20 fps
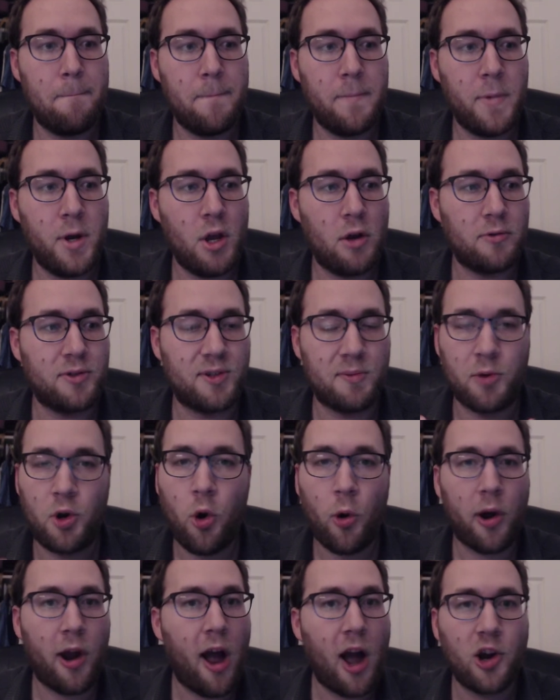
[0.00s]

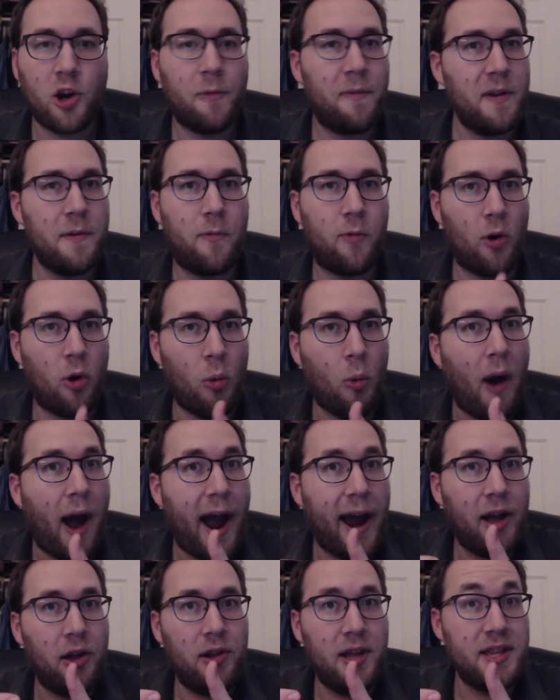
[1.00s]
choreography for a
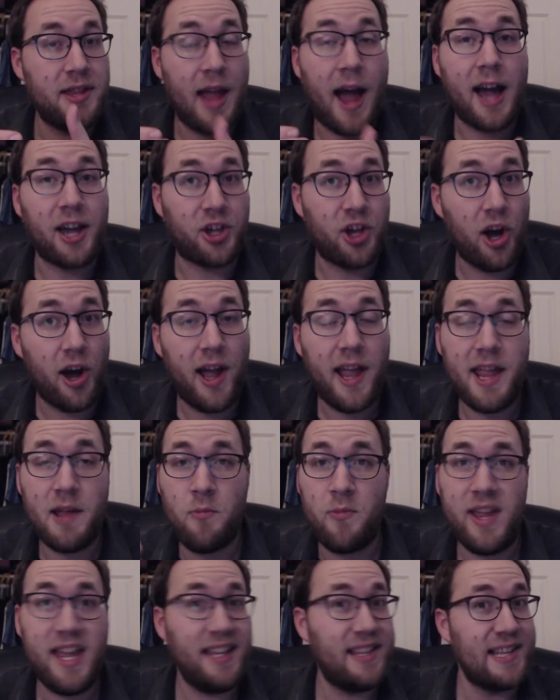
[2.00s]
while and not cut, and
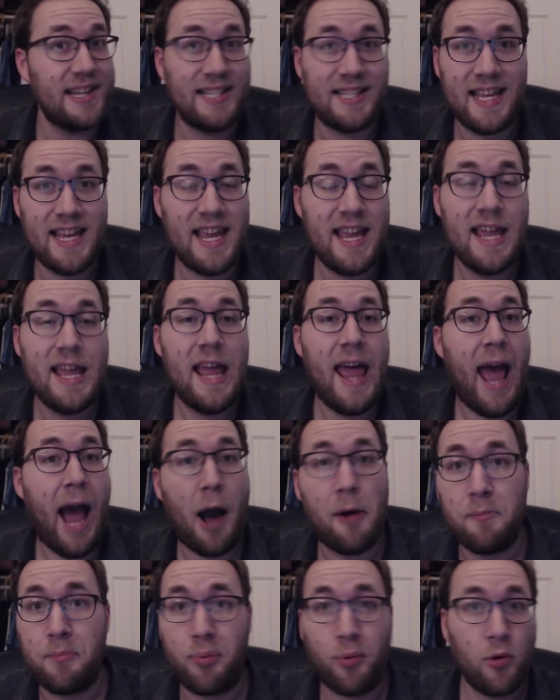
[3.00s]
we get to see
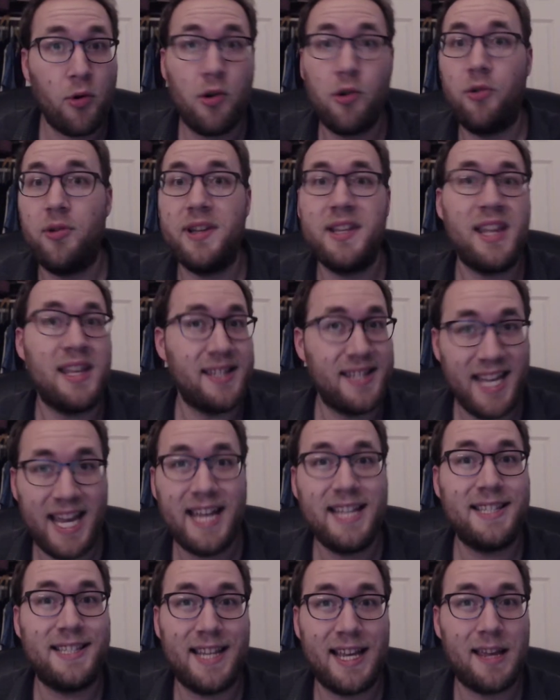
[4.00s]
how brutal and
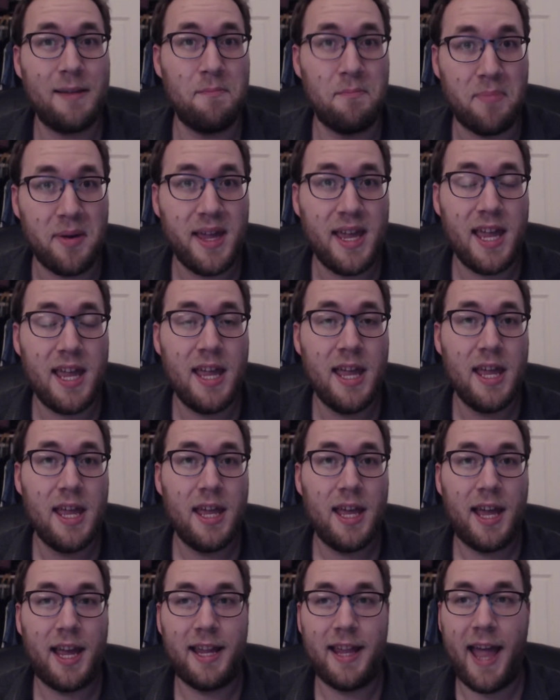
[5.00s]
intense it can be
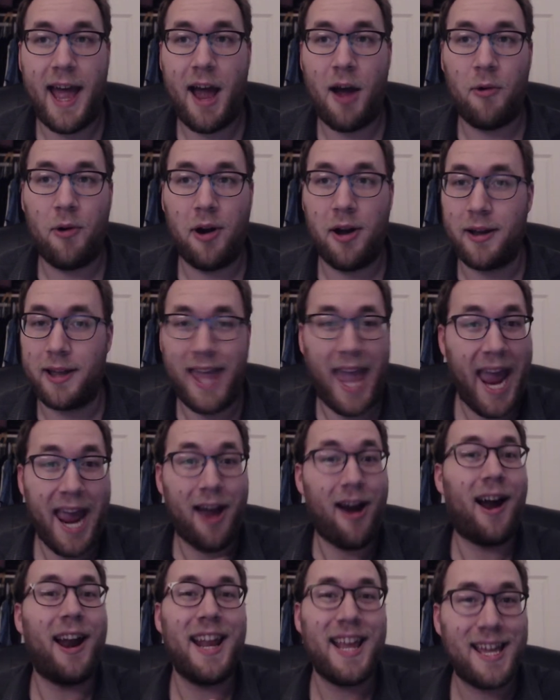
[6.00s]
and how
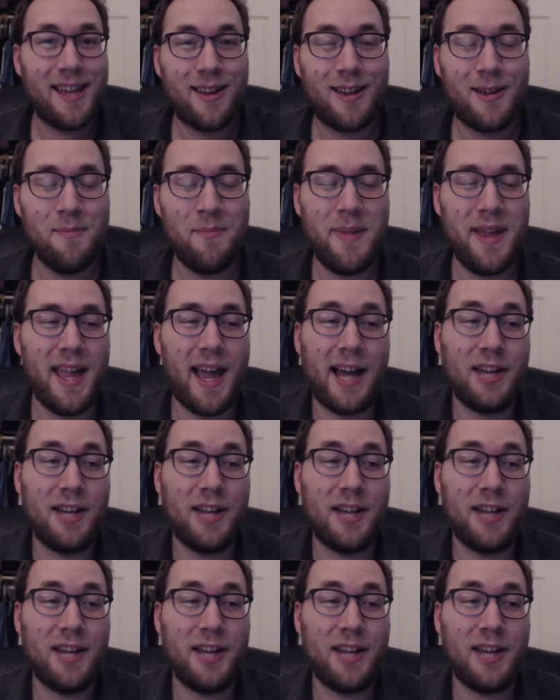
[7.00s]
chaotic it can be.